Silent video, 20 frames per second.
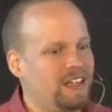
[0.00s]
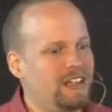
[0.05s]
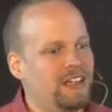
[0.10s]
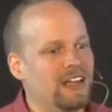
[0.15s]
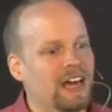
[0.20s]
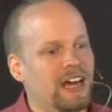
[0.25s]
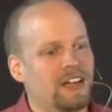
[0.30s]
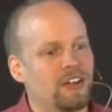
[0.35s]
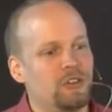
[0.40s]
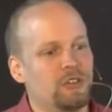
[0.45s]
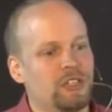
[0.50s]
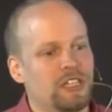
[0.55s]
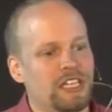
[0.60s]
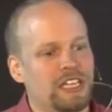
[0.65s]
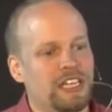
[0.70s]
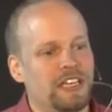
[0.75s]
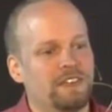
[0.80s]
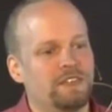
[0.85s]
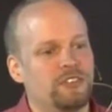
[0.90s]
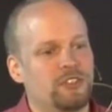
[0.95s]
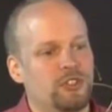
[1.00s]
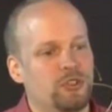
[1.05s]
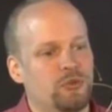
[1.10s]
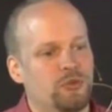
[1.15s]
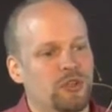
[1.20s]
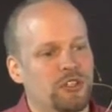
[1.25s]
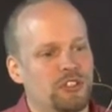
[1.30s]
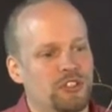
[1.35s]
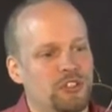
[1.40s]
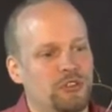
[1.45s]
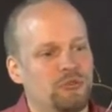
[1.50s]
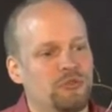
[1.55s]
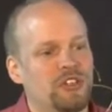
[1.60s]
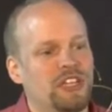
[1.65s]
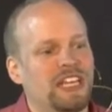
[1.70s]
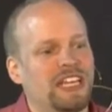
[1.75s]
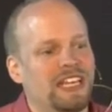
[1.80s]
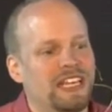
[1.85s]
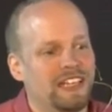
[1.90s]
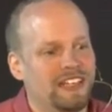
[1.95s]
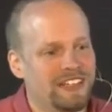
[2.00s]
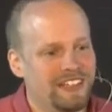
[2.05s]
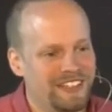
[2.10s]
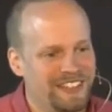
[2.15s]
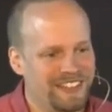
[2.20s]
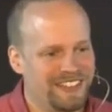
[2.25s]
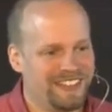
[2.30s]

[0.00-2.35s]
God only gives you what you need.